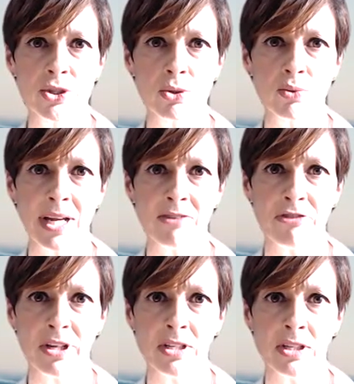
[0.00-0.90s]
grant
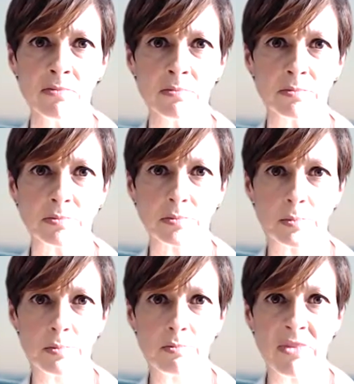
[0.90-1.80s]
funding
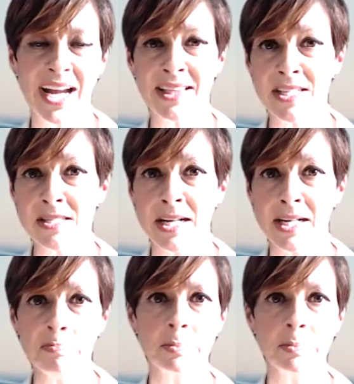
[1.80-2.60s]
at this time?